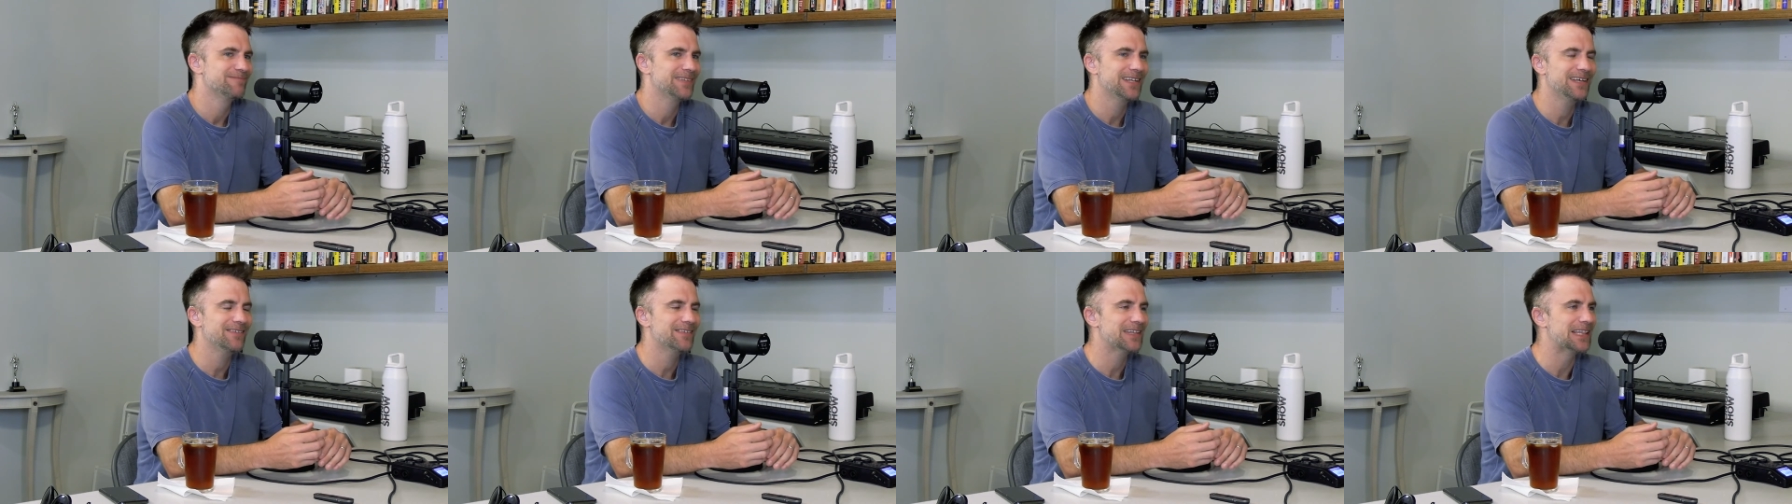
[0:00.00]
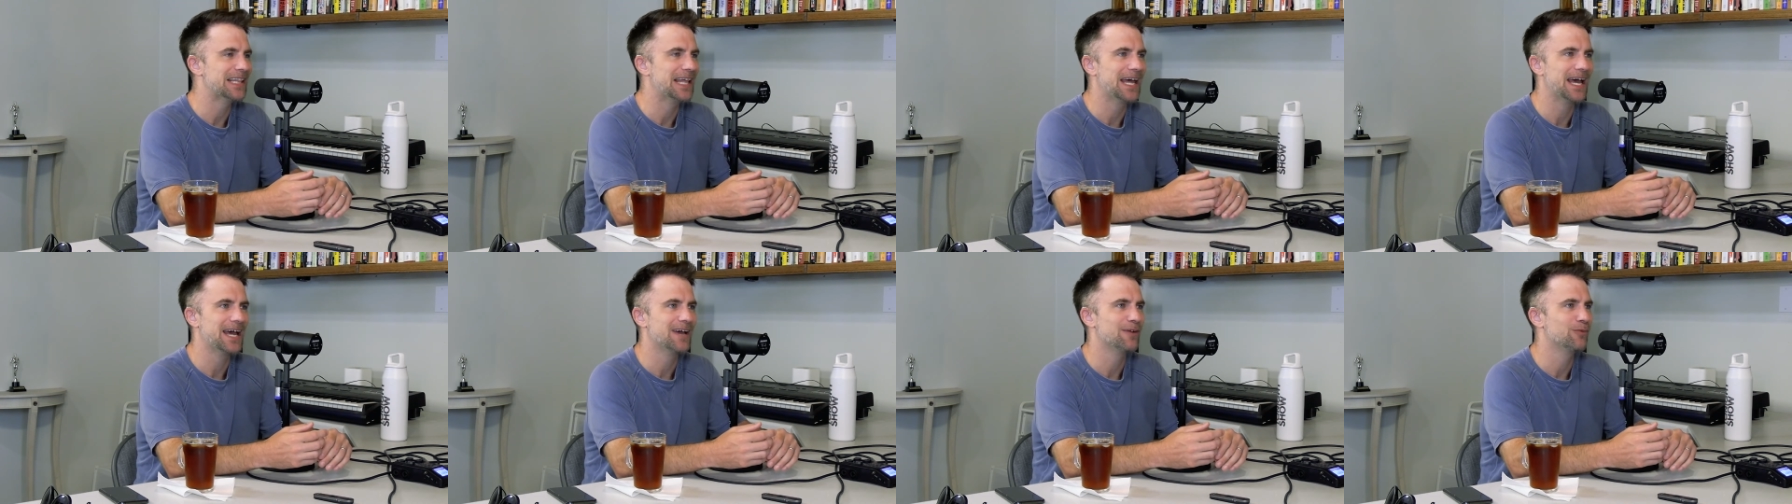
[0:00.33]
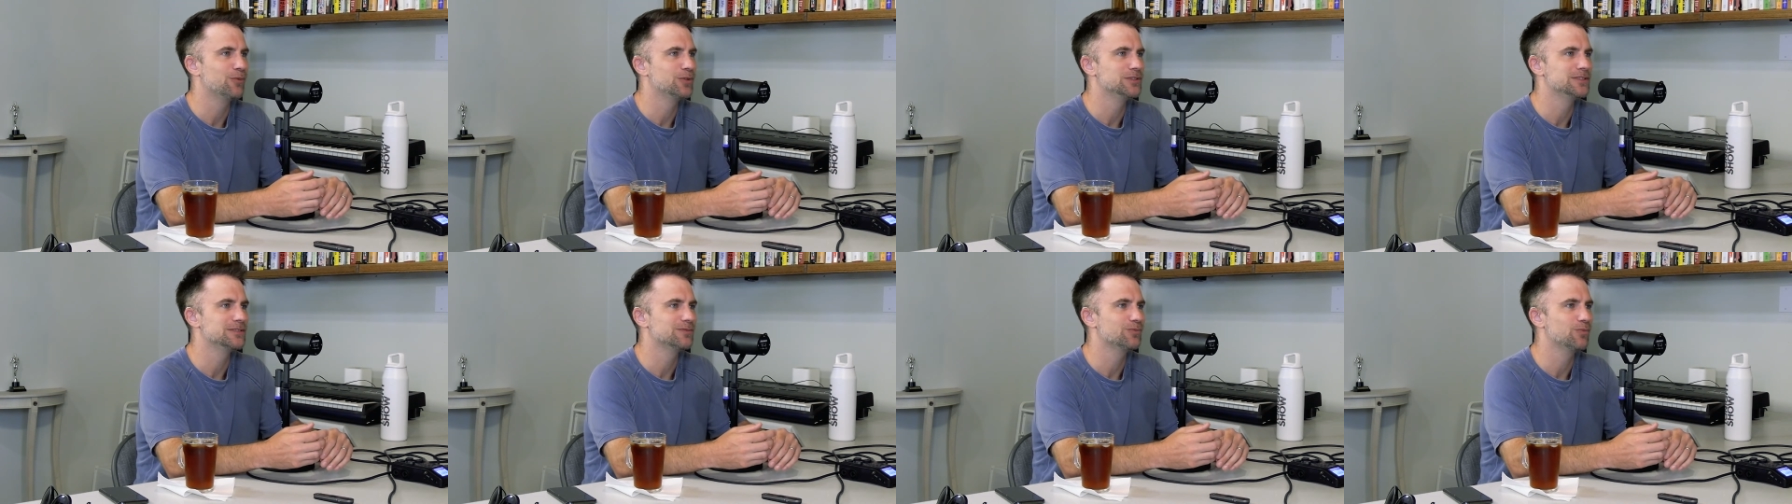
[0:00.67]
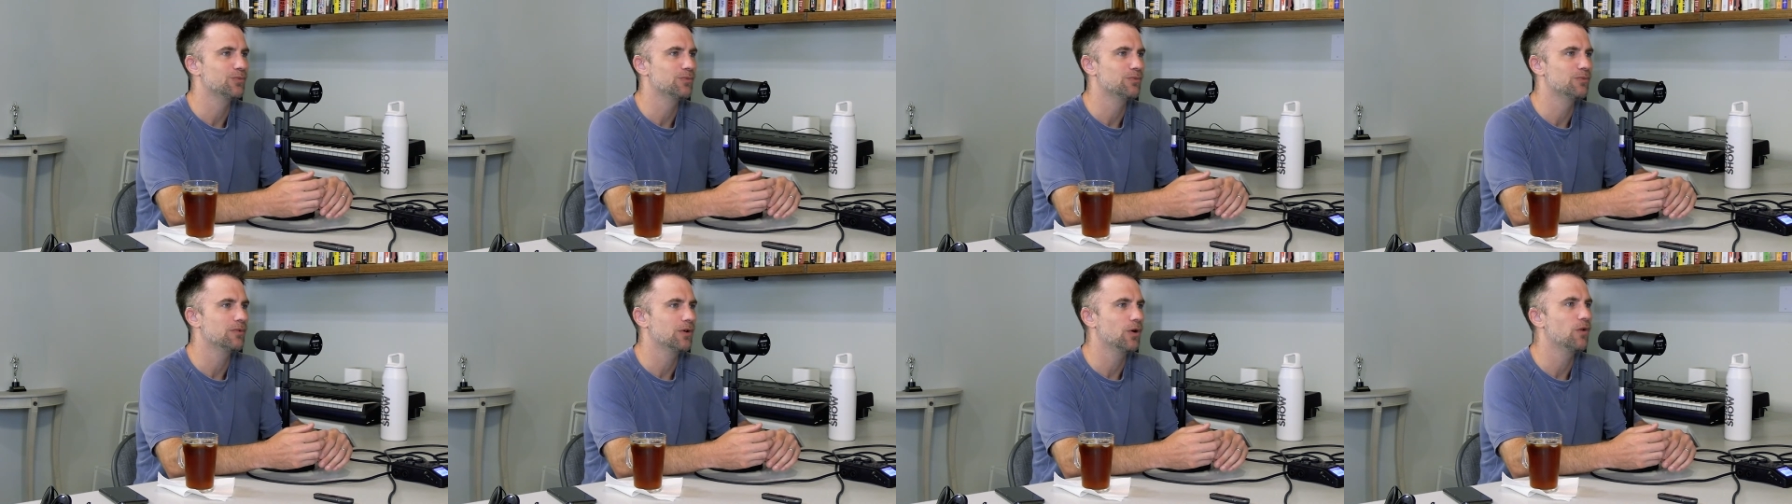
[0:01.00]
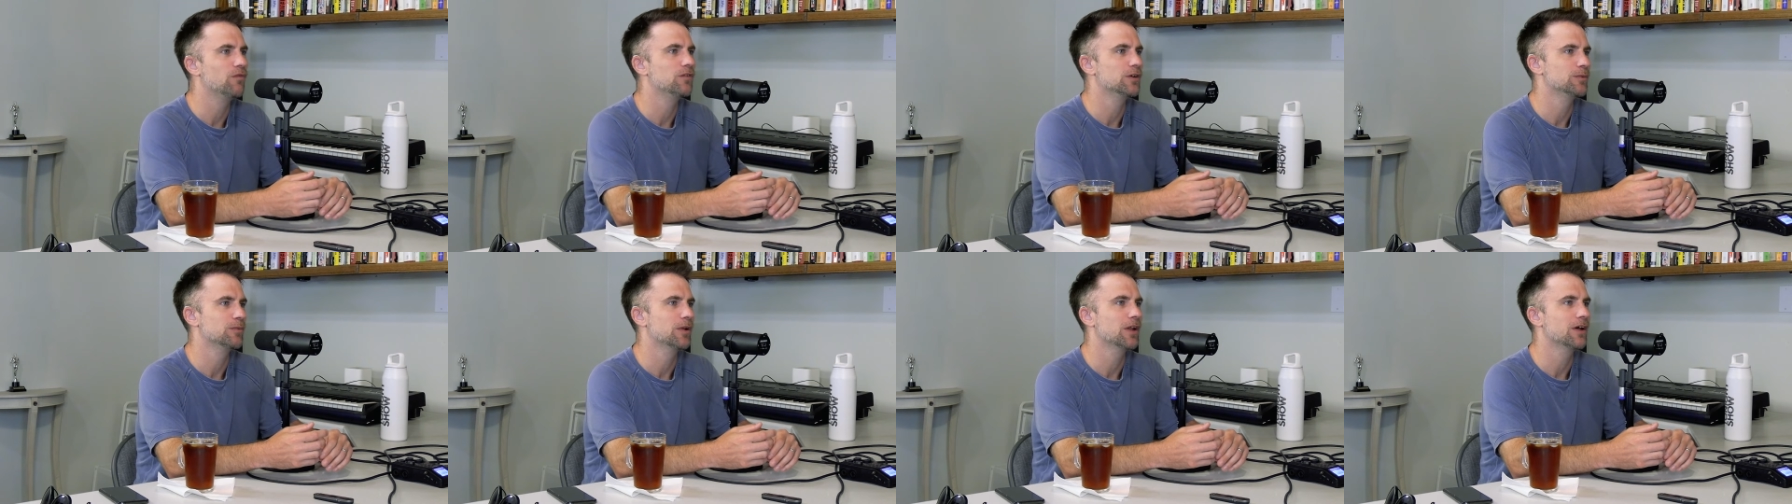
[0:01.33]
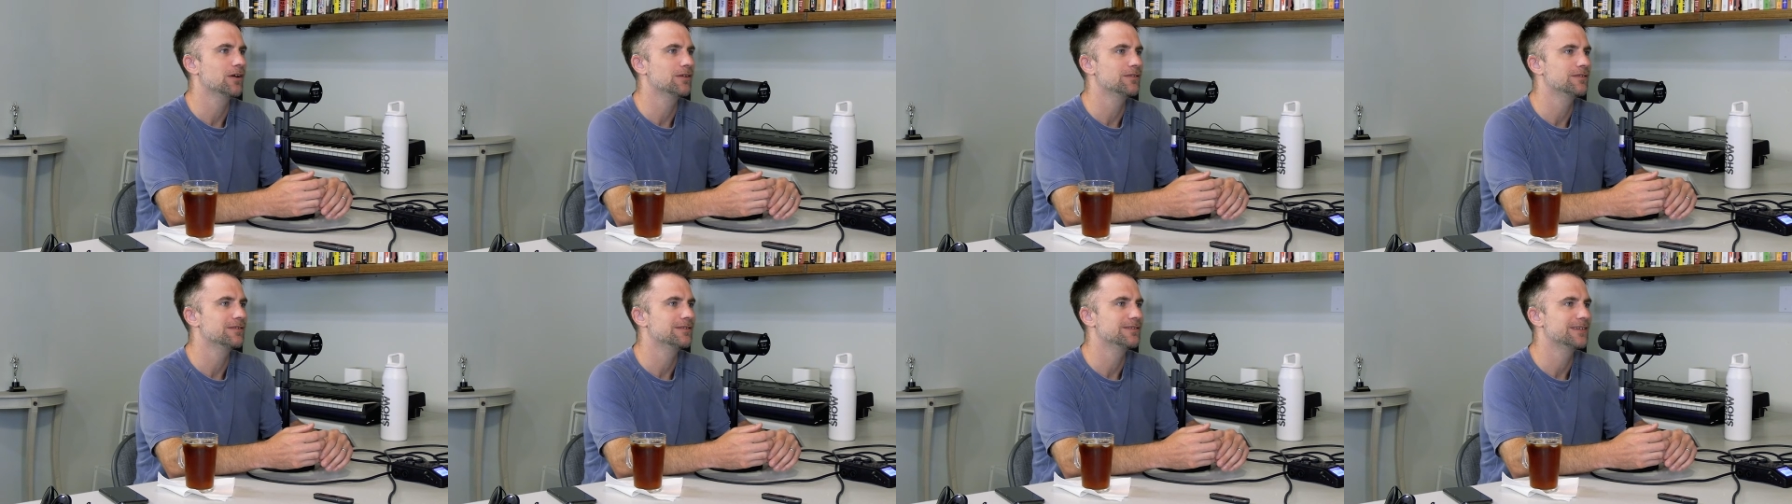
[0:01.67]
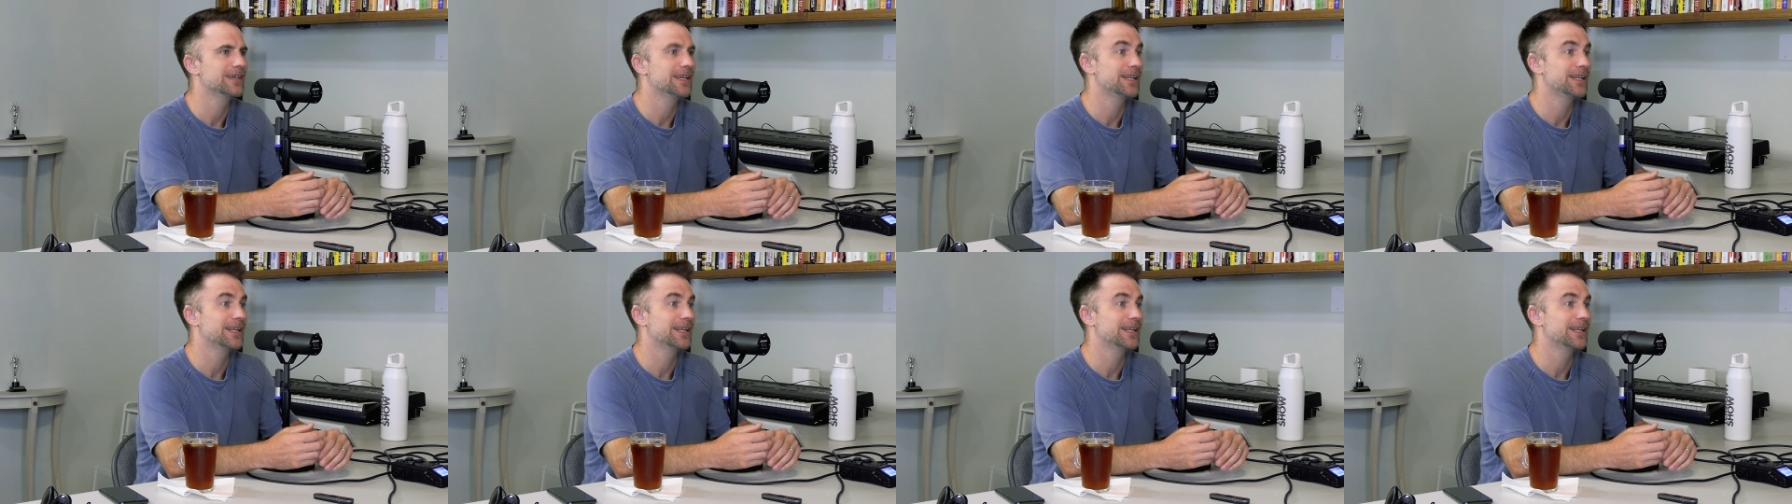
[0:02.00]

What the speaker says: Even that was overblown.